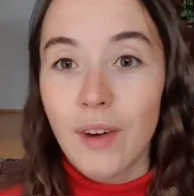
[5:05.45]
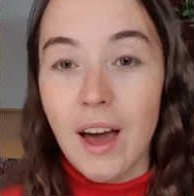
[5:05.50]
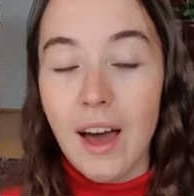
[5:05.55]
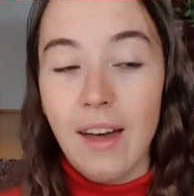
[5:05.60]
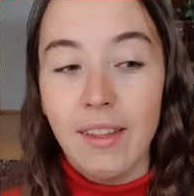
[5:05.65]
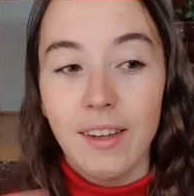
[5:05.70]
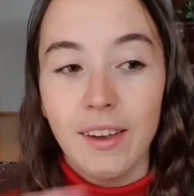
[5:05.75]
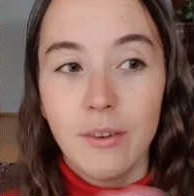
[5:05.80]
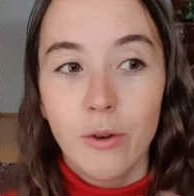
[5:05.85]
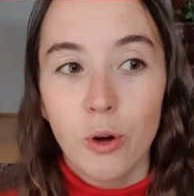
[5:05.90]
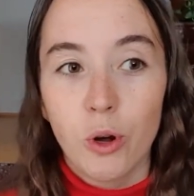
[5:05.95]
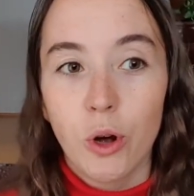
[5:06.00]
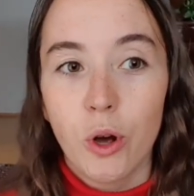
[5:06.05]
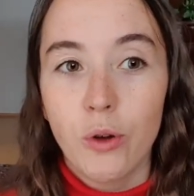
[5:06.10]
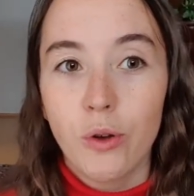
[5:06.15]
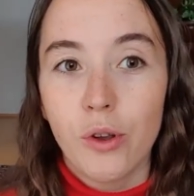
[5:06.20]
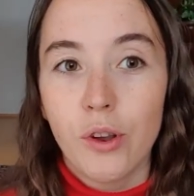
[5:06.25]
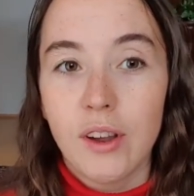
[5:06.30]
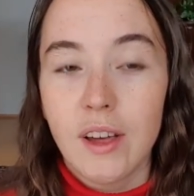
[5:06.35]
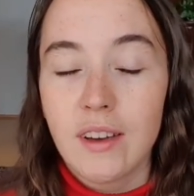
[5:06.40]
And then you can
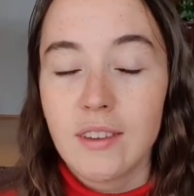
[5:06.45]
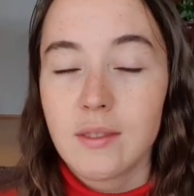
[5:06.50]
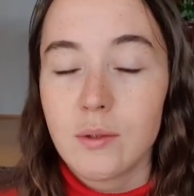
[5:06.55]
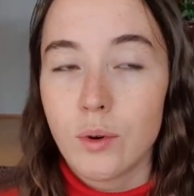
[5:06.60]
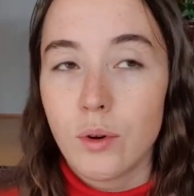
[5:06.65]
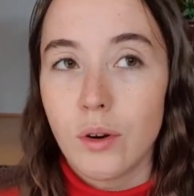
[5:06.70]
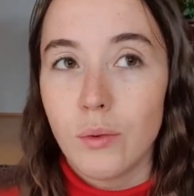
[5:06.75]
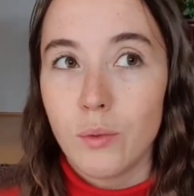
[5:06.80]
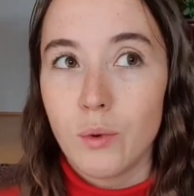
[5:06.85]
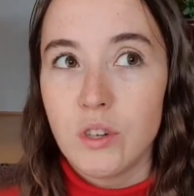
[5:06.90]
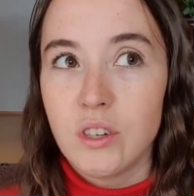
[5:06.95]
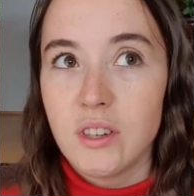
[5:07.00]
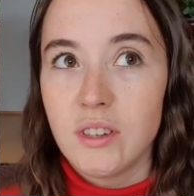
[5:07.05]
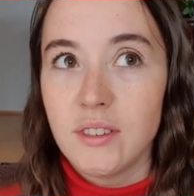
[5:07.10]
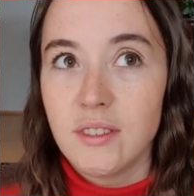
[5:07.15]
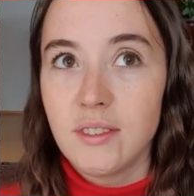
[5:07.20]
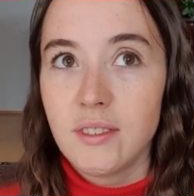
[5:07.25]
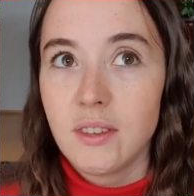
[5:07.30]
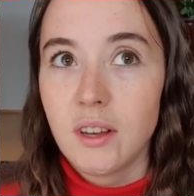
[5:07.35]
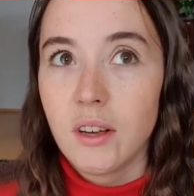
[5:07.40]
go to the next one, which
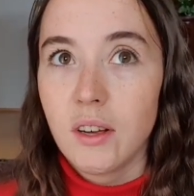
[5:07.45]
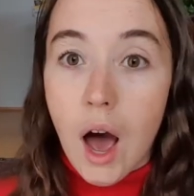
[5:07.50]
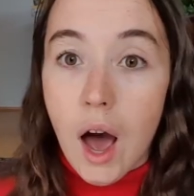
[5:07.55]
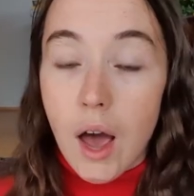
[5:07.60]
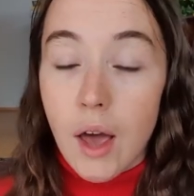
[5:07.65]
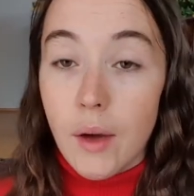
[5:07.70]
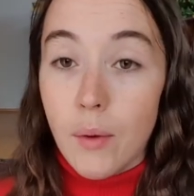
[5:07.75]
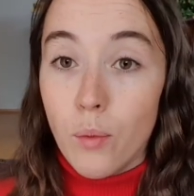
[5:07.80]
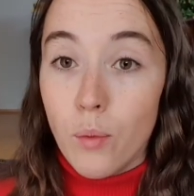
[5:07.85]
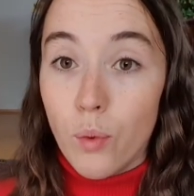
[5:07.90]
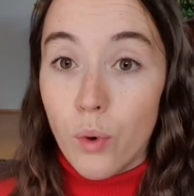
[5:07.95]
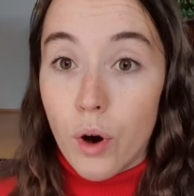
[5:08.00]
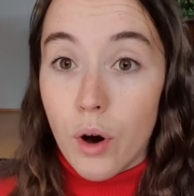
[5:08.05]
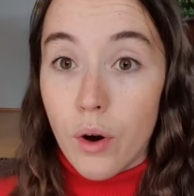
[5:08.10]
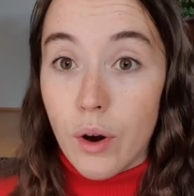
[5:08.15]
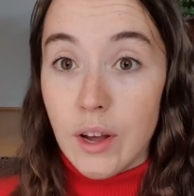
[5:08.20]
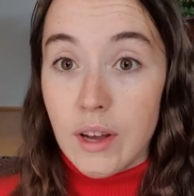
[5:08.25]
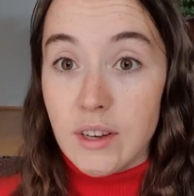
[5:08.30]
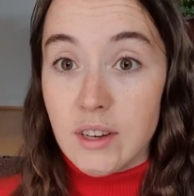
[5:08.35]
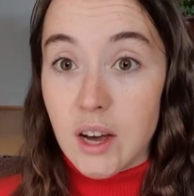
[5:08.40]
is, I'm
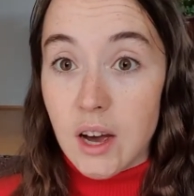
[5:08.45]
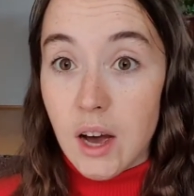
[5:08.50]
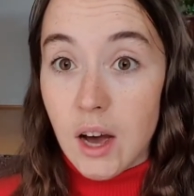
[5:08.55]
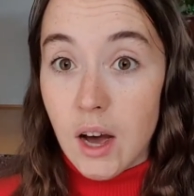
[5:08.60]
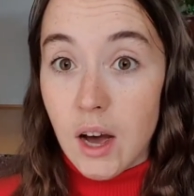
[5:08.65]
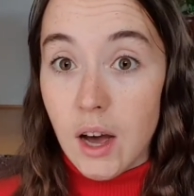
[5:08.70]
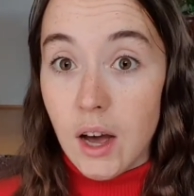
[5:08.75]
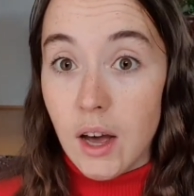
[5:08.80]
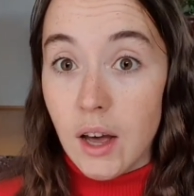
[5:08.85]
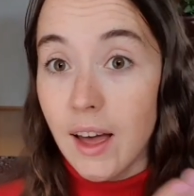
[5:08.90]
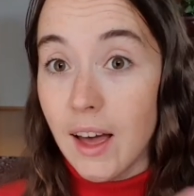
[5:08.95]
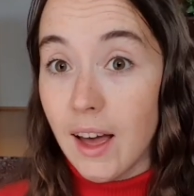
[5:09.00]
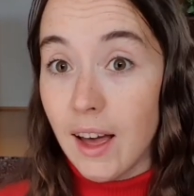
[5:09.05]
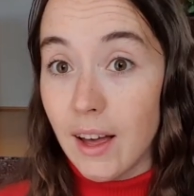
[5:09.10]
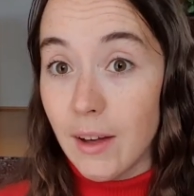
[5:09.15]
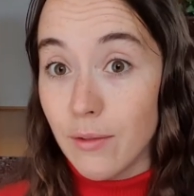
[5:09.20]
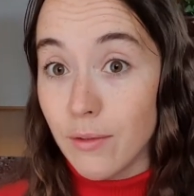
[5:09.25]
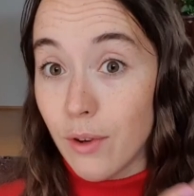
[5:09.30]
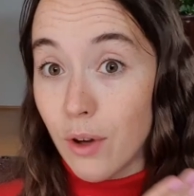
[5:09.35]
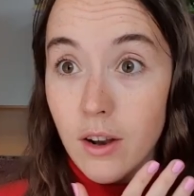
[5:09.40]
worried I
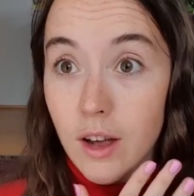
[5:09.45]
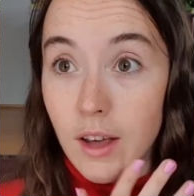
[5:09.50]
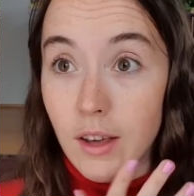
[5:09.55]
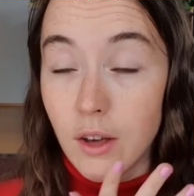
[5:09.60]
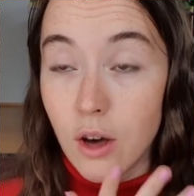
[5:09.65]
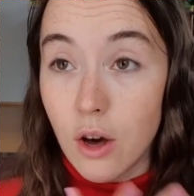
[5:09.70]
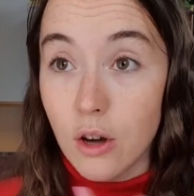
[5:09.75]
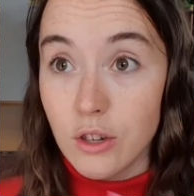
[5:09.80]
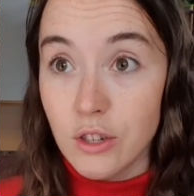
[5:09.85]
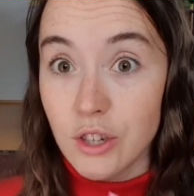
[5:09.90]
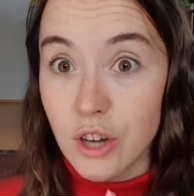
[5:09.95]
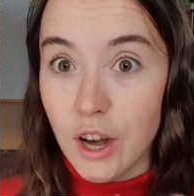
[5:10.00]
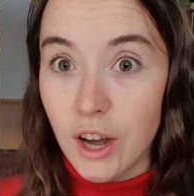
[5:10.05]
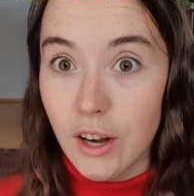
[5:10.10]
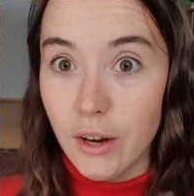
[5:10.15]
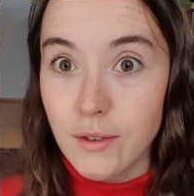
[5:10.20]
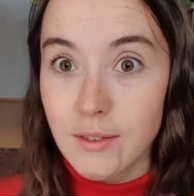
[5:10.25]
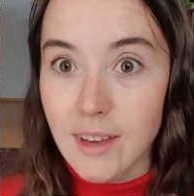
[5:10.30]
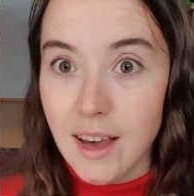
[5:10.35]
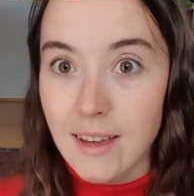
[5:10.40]
have like
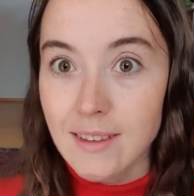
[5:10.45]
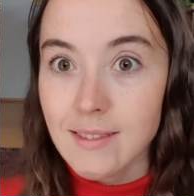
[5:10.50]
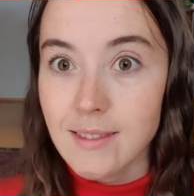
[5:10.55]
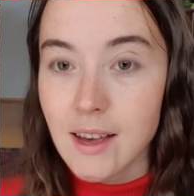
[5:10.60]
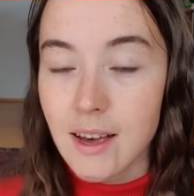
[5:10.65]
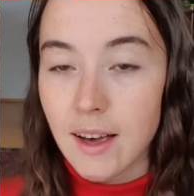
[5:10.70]
undiagnosed cancer.